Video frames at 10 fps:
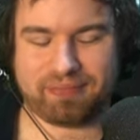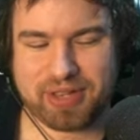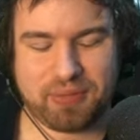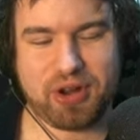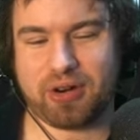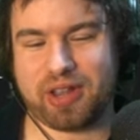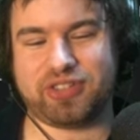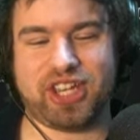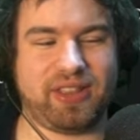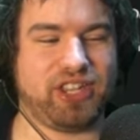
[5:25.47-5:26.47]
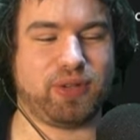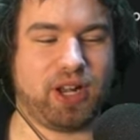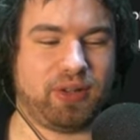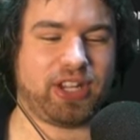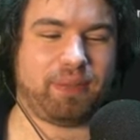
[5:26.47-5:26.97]
We already seen this. We know
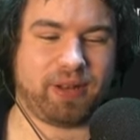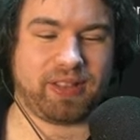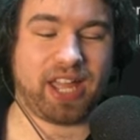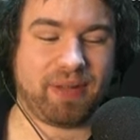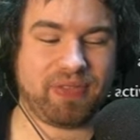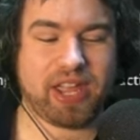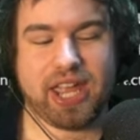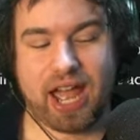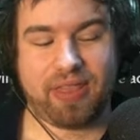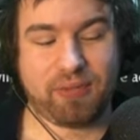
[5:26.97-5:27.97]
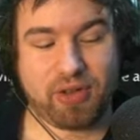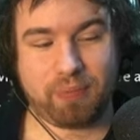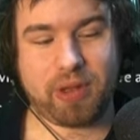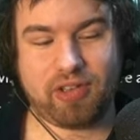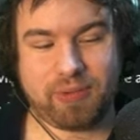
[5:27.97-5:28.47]
what's happening there. And then we've got
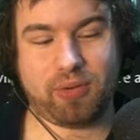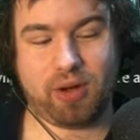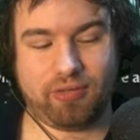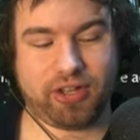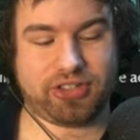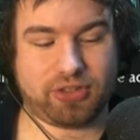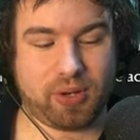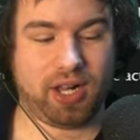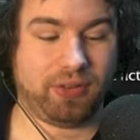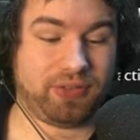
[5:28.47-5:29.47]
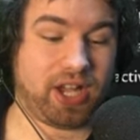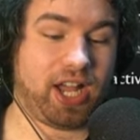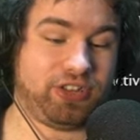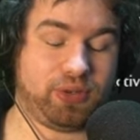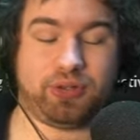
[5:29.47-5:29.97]
PvP in World versus World,
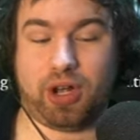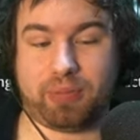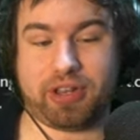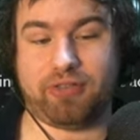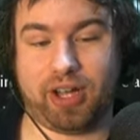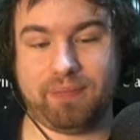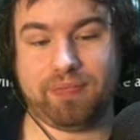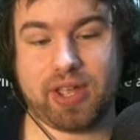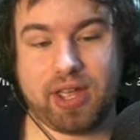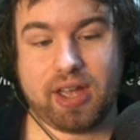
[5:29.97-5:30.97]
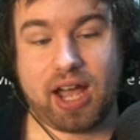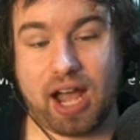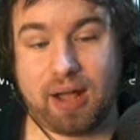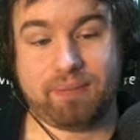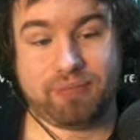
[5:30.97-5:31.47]
uh, 2 as well. Pretty fun.
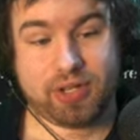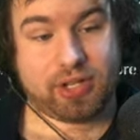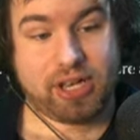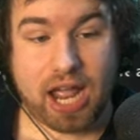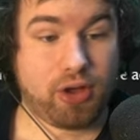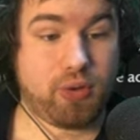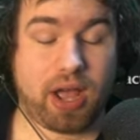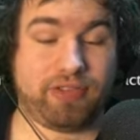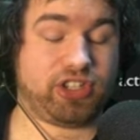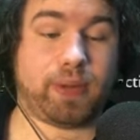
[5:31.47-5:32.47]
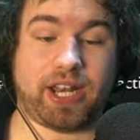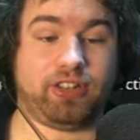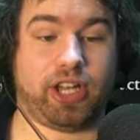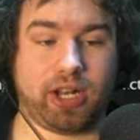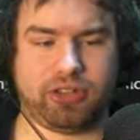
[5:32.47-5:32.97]
Um, now you have expanded
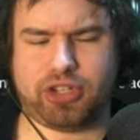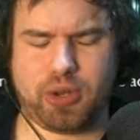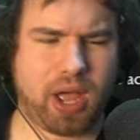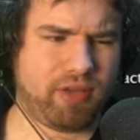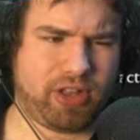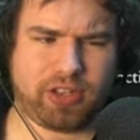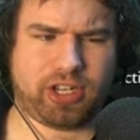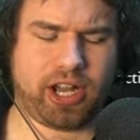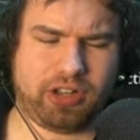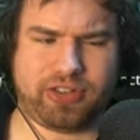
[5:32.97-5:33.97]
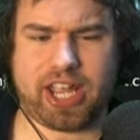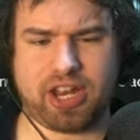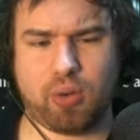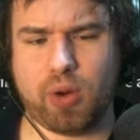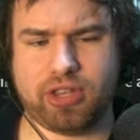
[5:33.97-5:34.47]
titles. So you have like the titles for
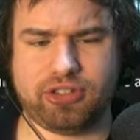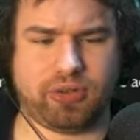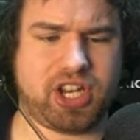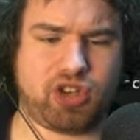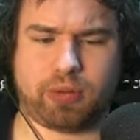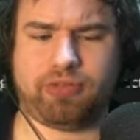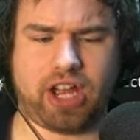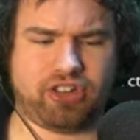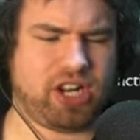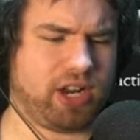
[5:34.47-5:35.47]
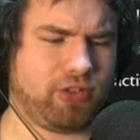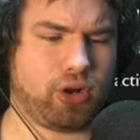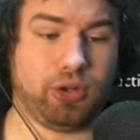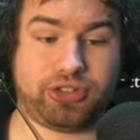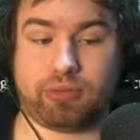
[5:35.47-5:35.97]
getting wins on each profession and of
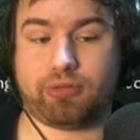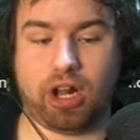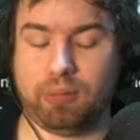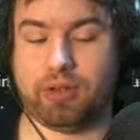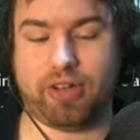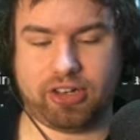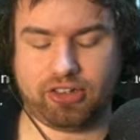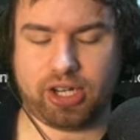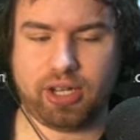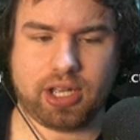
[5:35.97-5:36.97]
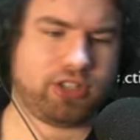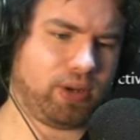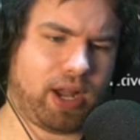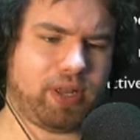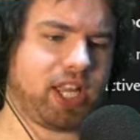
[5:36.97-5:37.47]
course Realm Avenger. So
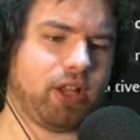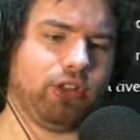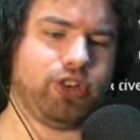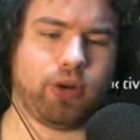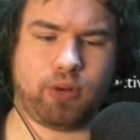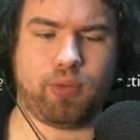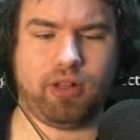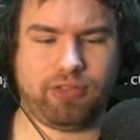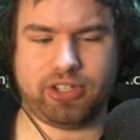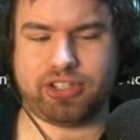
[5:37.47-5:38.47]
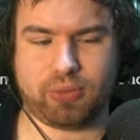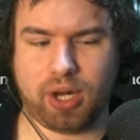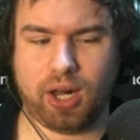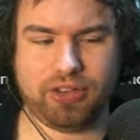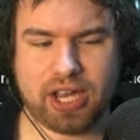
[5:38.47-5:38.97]
how many kills you got in World versus
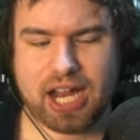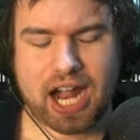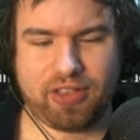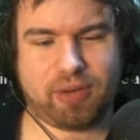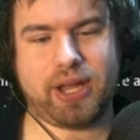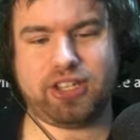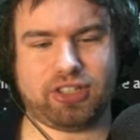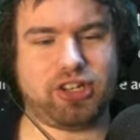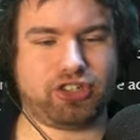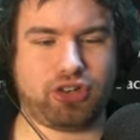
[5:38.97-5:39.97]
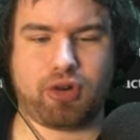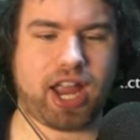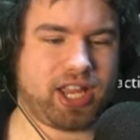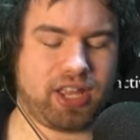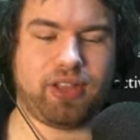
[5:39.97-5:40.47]
World. And they're basically just
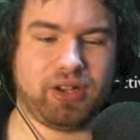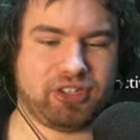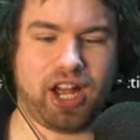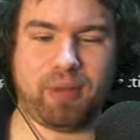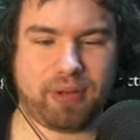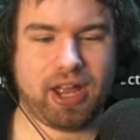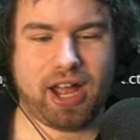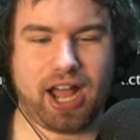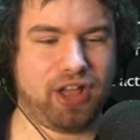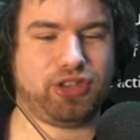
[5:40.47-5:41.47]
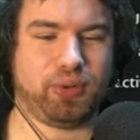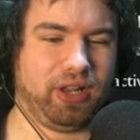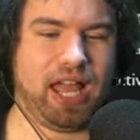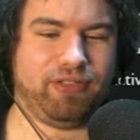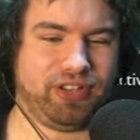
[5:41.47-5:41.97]
cranking those up uh, to
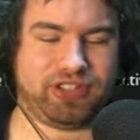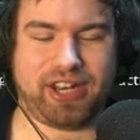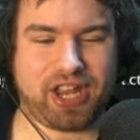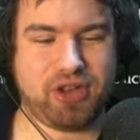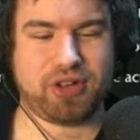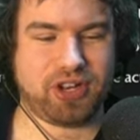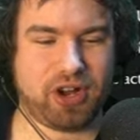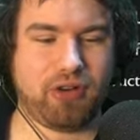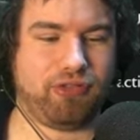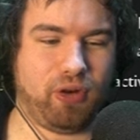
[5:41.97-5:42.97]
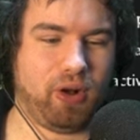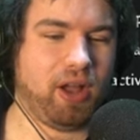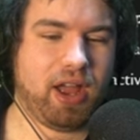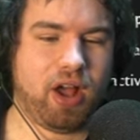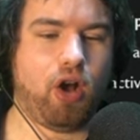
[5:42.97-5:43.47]
11. So now you can go for
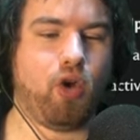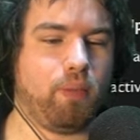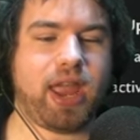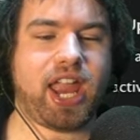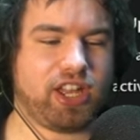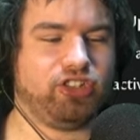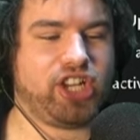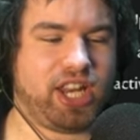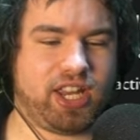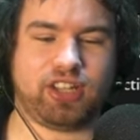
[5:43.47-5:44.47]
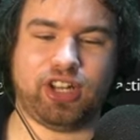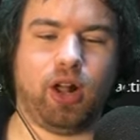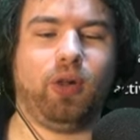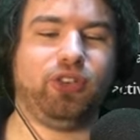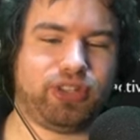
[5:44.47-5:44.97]
Omega Genius,
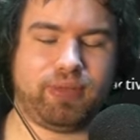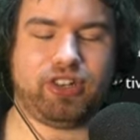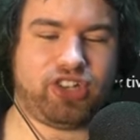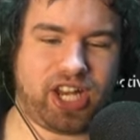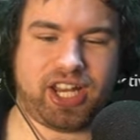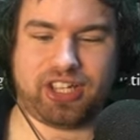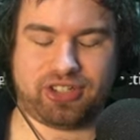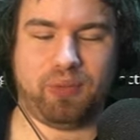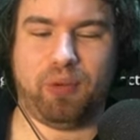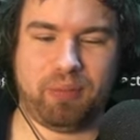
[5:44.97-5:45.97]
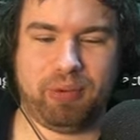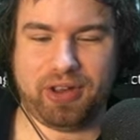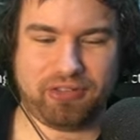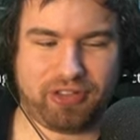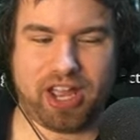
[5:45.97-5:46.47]
Ultimate Genius at
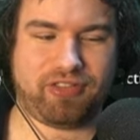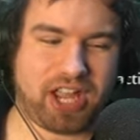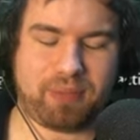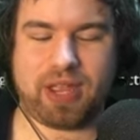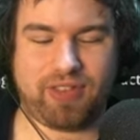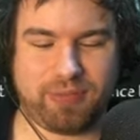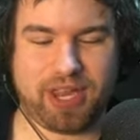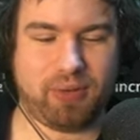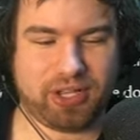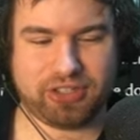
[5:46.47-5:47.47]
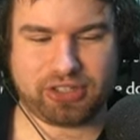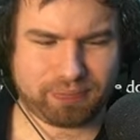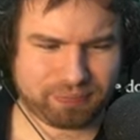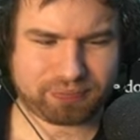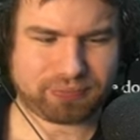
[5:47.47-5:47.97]
1.5k PvP wins.
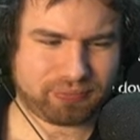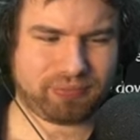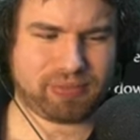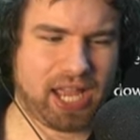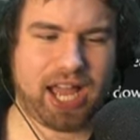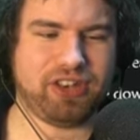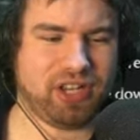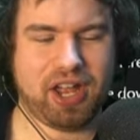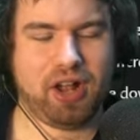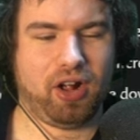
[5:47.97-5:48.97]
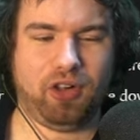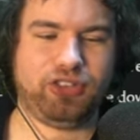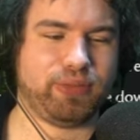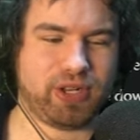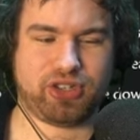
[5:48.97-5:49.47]
And
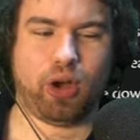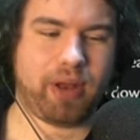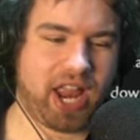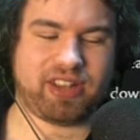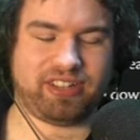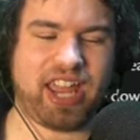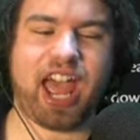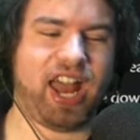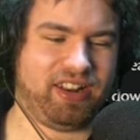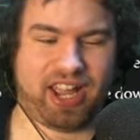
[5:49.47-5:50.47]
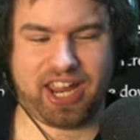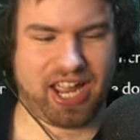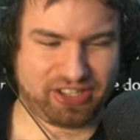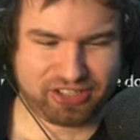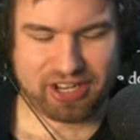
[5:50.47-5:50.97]
Ultimate Dominator 10, I
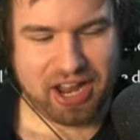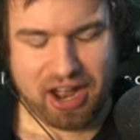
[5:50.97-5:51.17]
guess.